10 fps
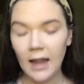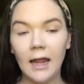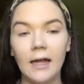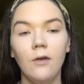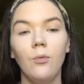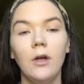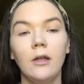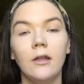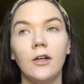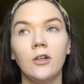I like
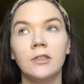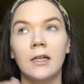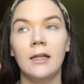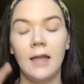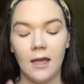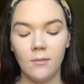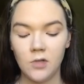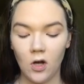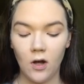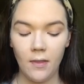when there's
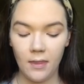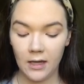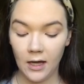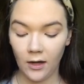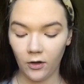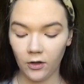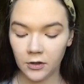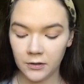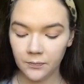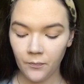names on the
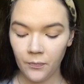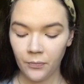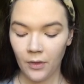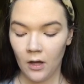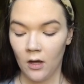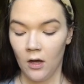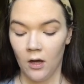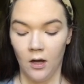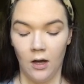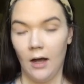colors.
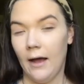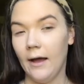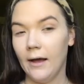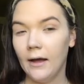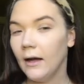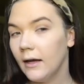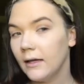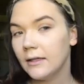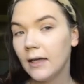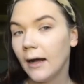
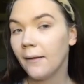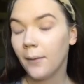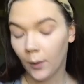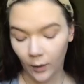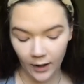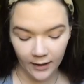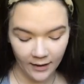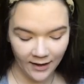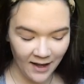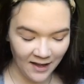I don't know why,
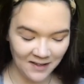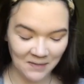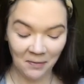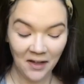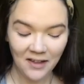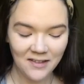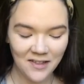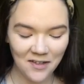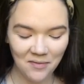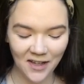I can't explain it
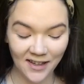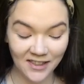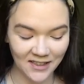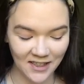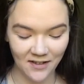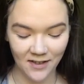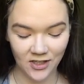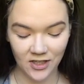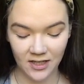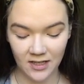to you, but I just do.
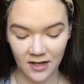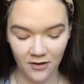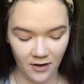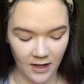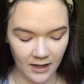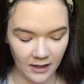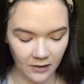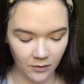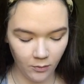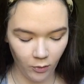It's just another like
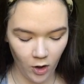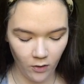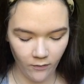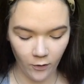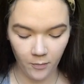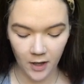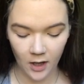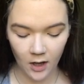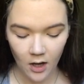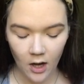little pro for me.